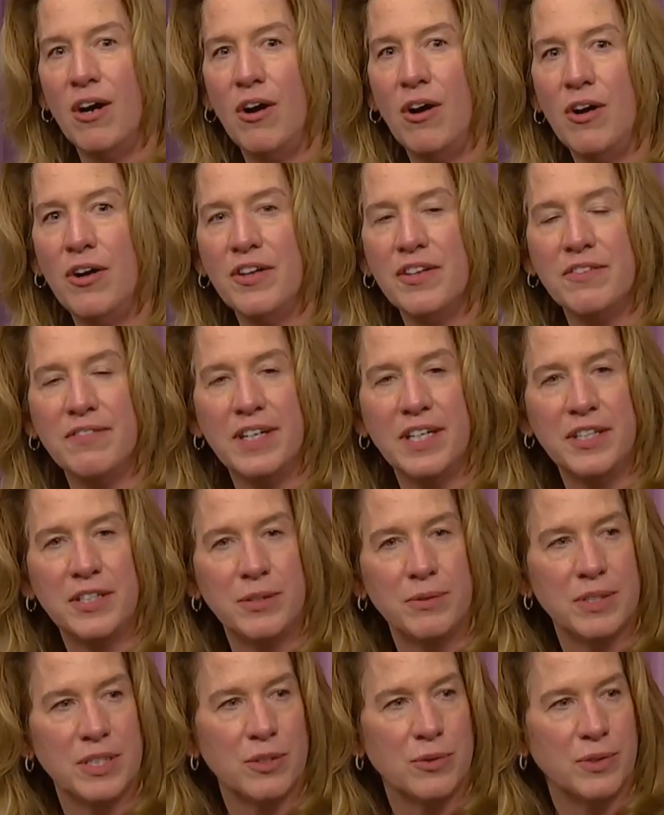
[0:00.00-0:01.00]
All the
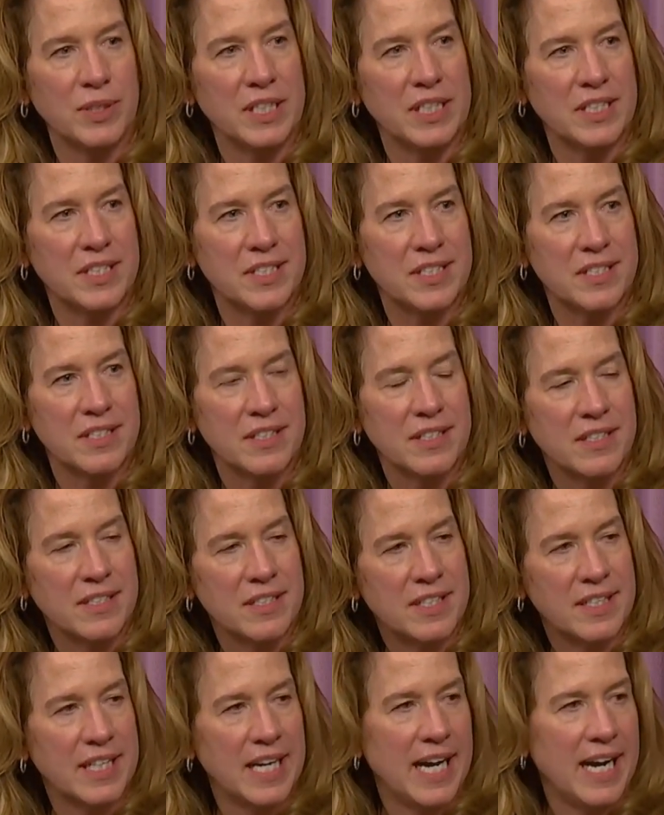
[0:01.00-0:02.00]
value accretes
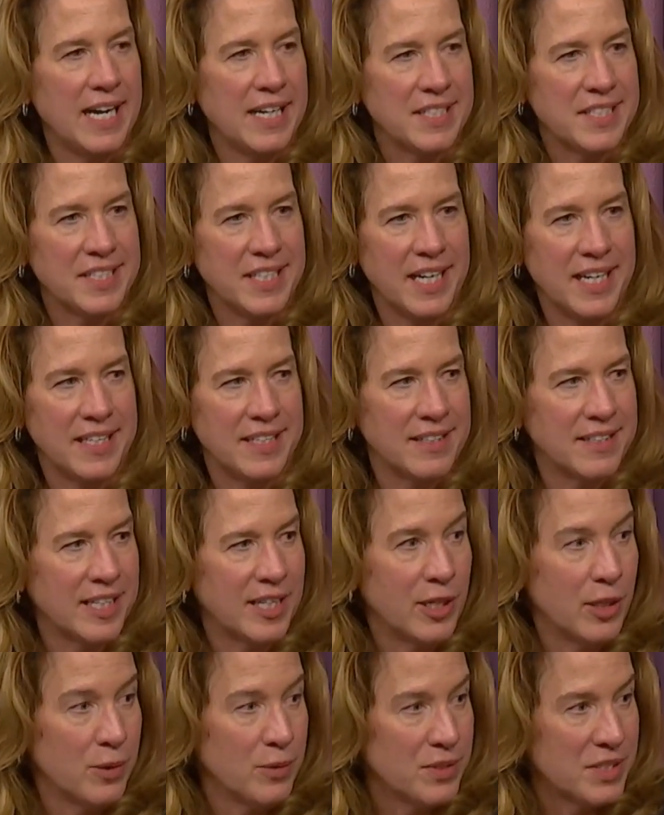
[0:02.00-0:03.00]
to the asset
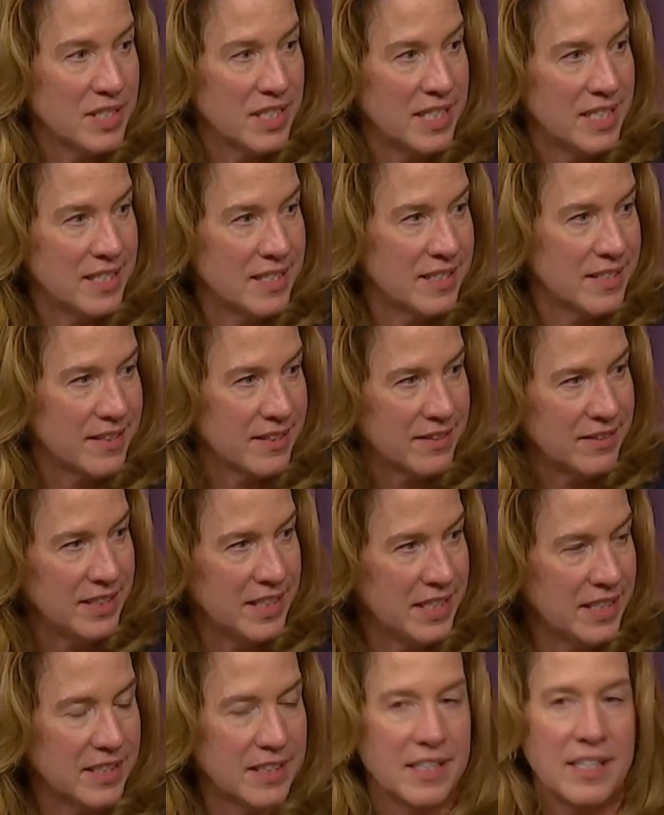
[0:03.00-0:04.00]
that goes into the
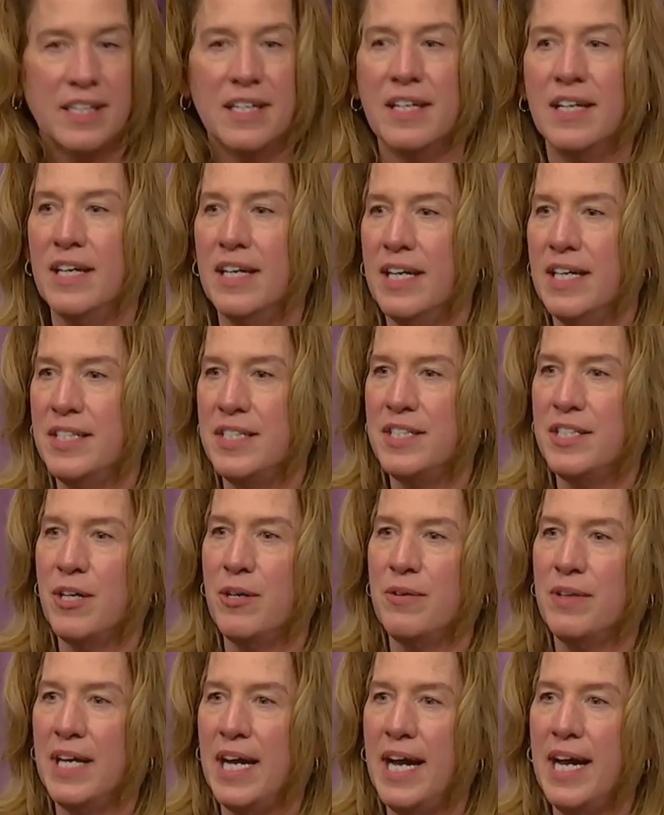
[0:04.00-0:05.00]
clinic. And
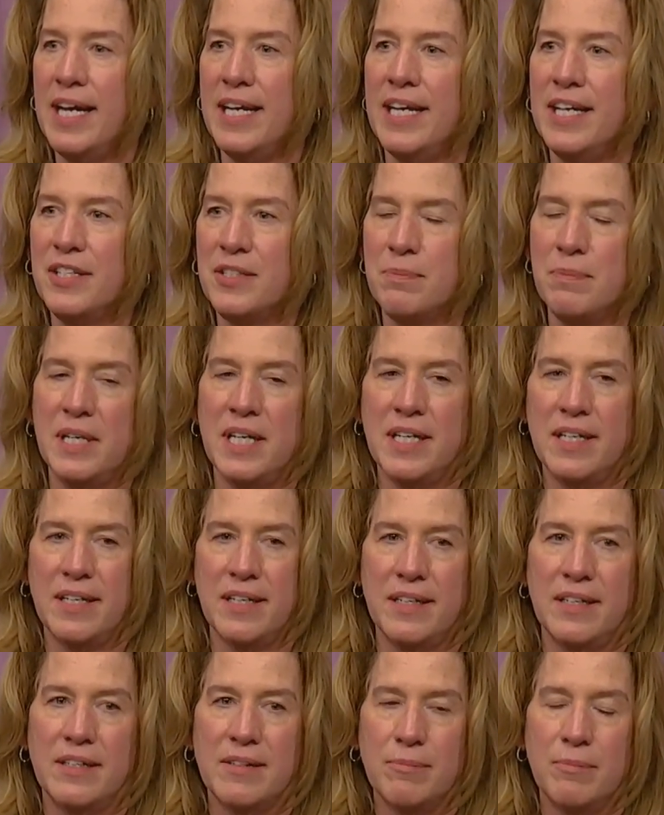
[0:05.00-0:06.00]
so that has made
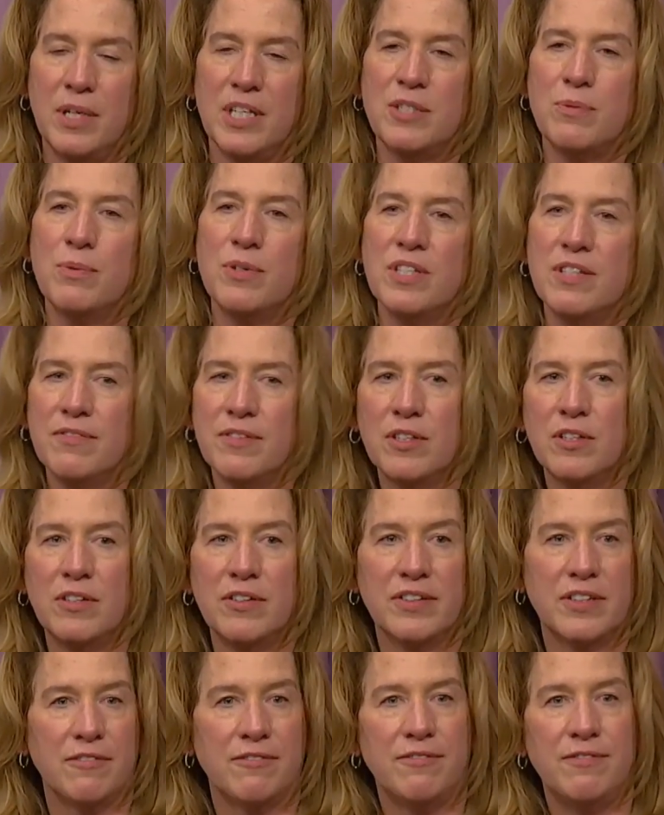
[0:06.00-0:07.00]
it much more
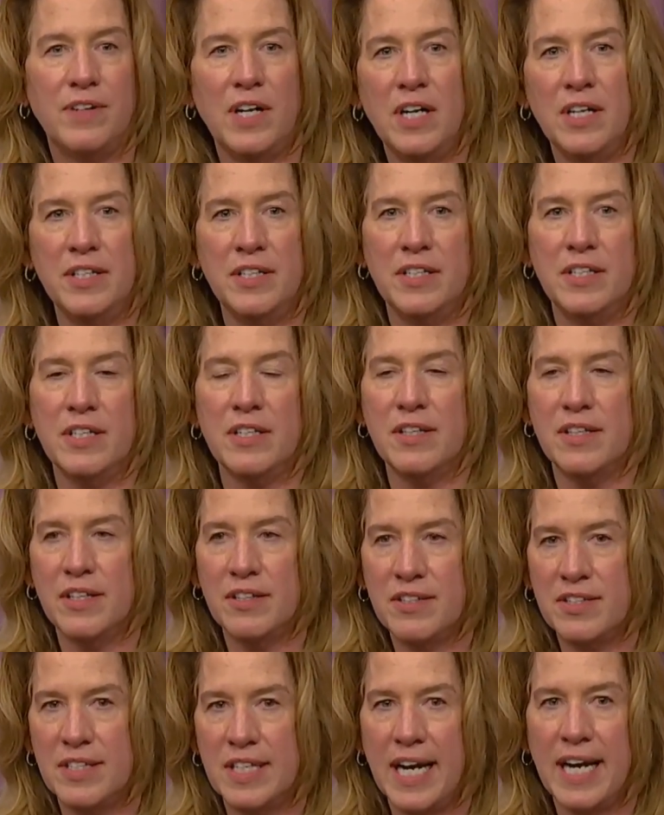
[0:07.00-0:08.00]
difficult to fund
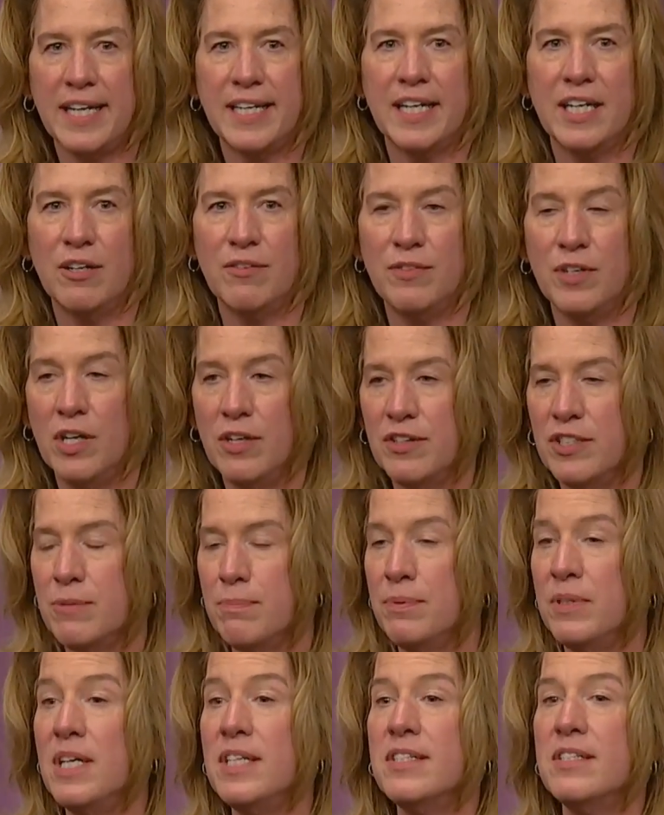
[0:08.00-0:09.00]
the stacking of knowledge.
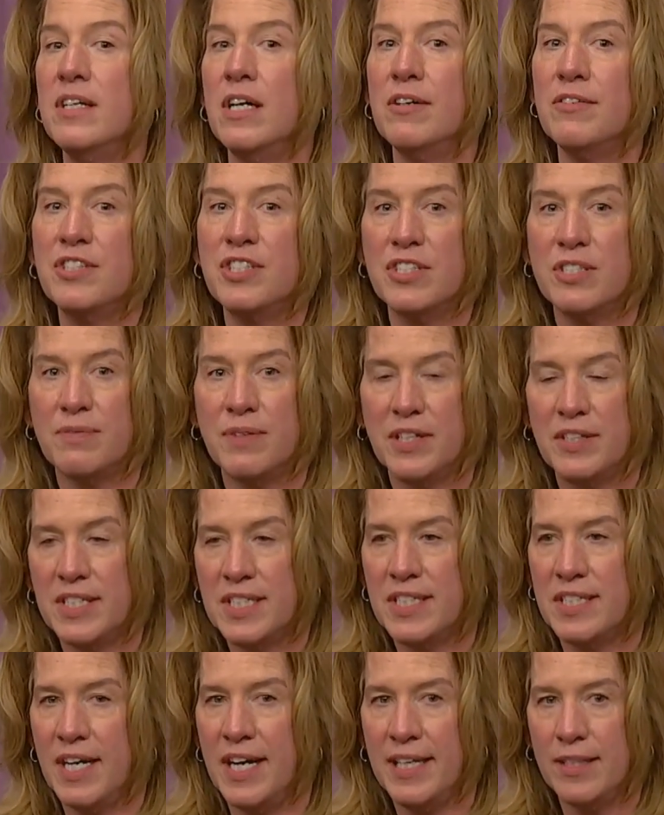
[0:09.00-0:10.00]
Plus, knowledge is very
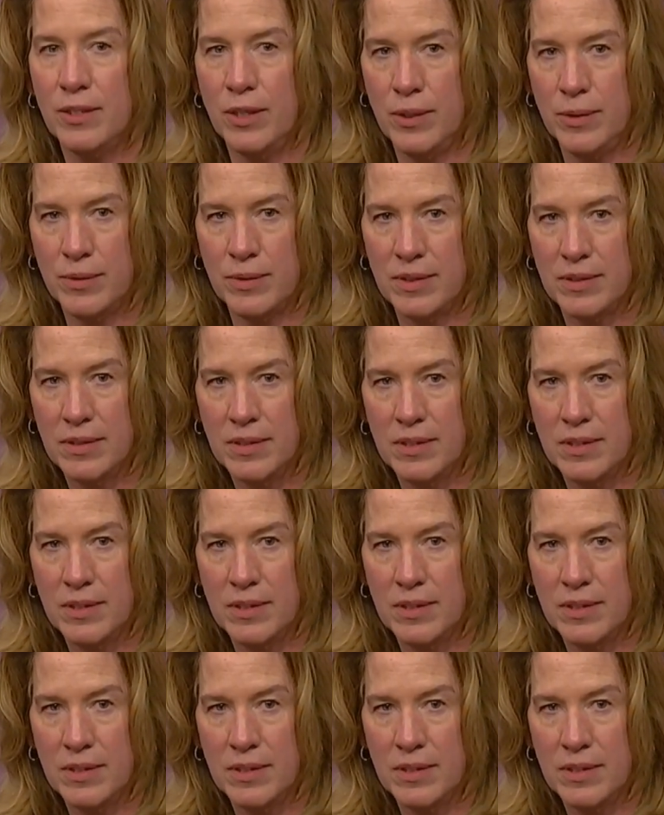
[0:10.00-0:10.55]
siloed.